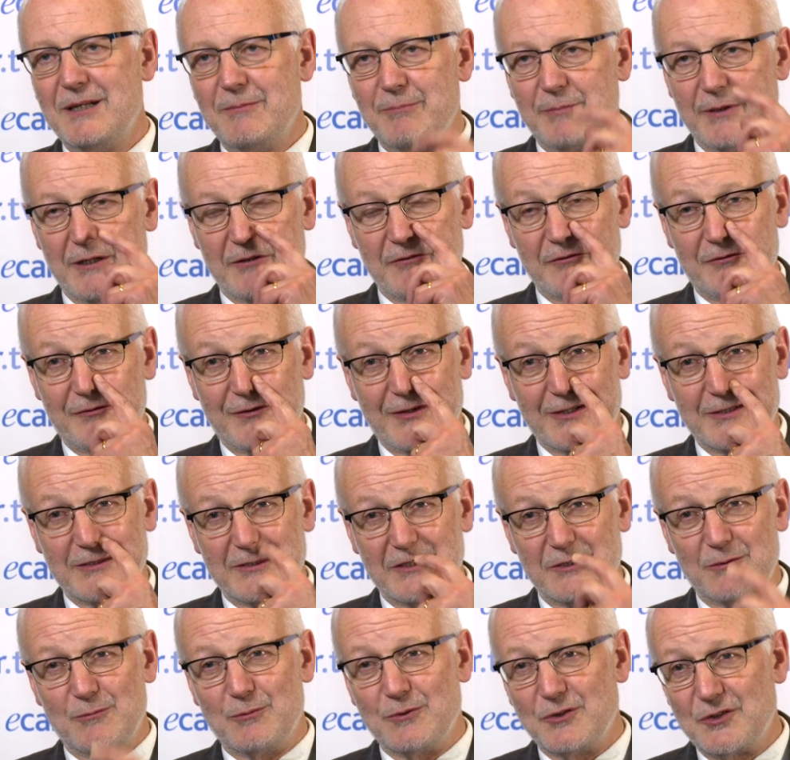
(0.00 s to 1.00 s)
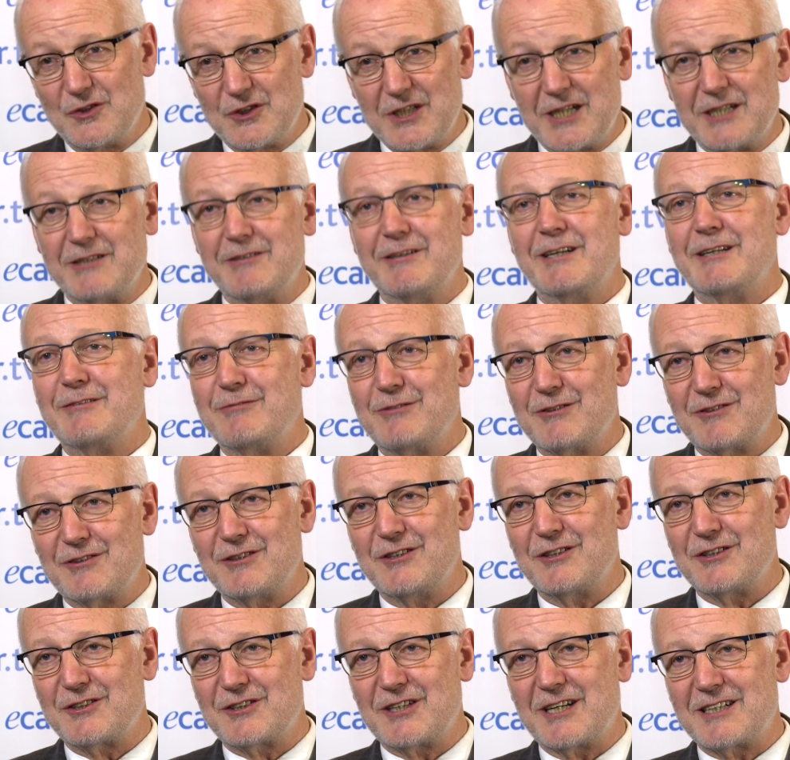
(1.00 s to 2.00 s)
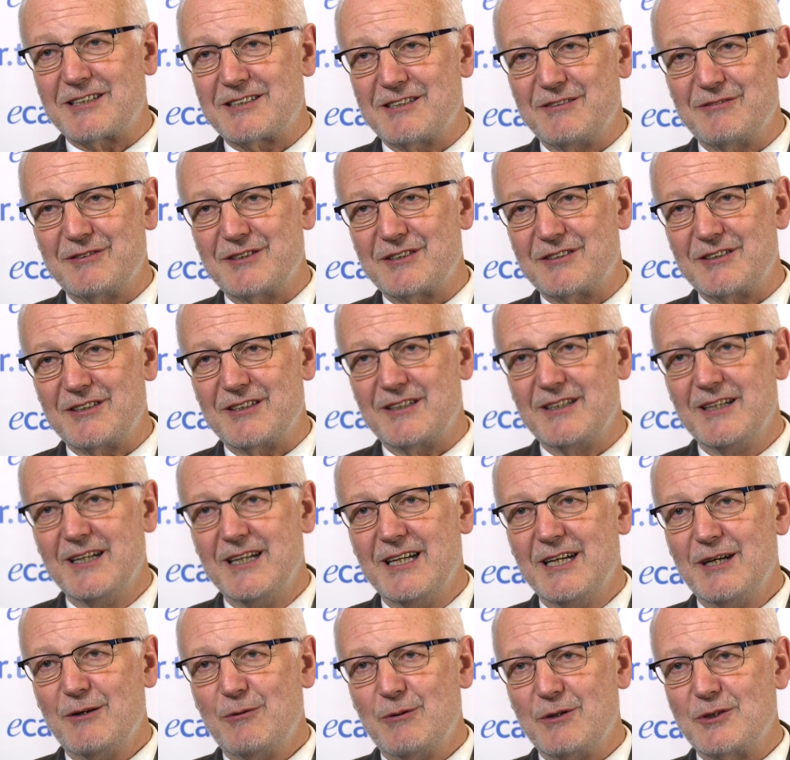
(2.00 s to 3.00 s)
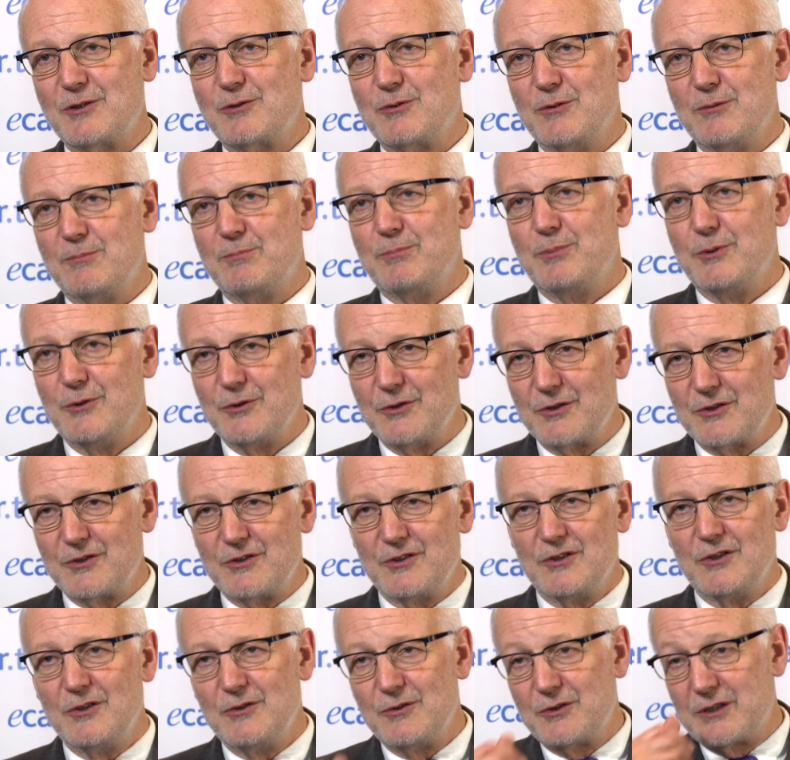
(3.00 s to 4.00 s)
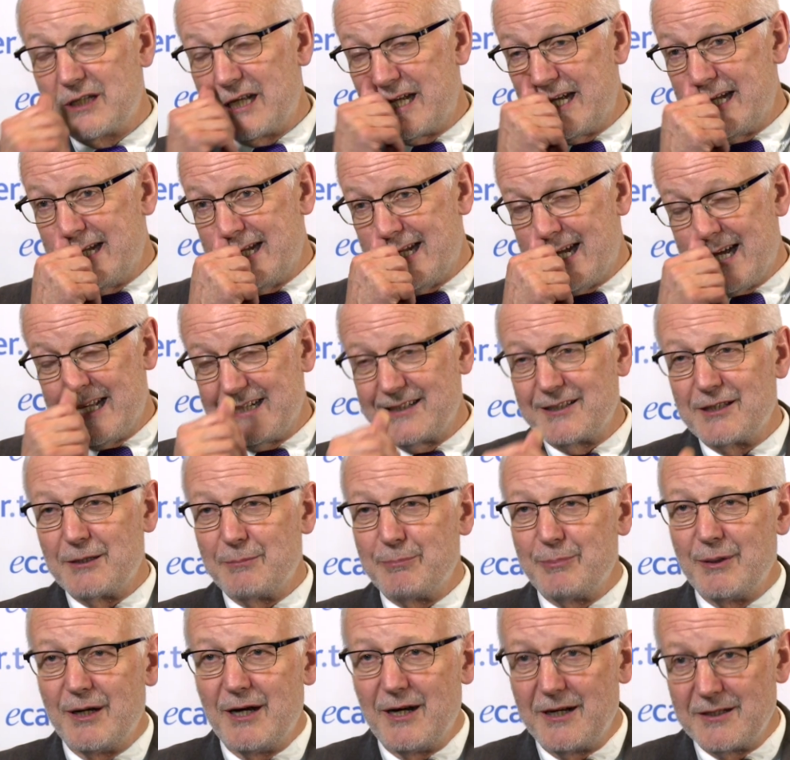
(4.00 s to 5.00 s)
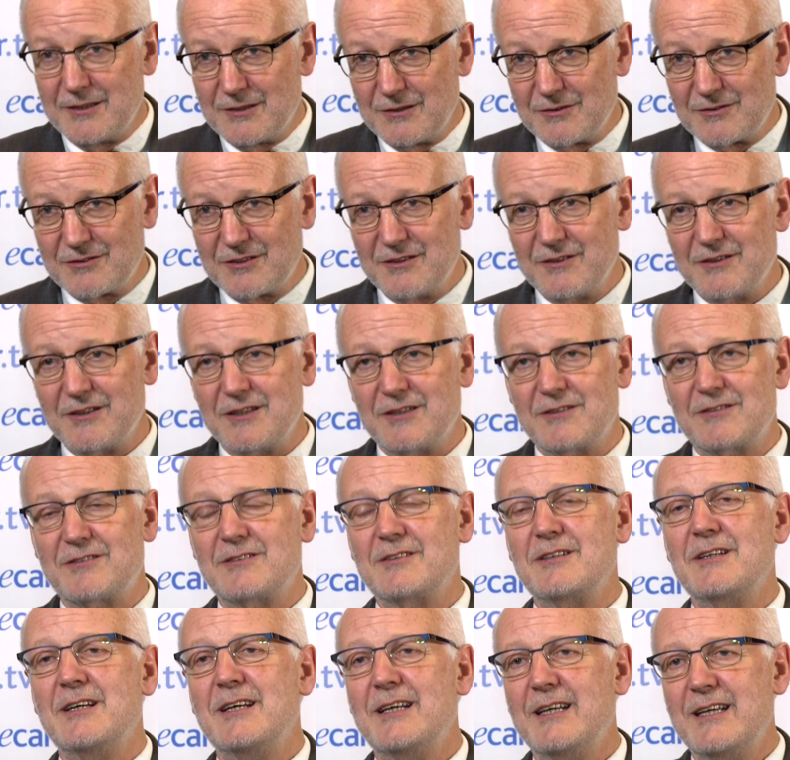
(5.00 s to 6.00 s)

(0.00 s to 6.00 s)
being funded would generate research activity which would put the U K and the partners in this,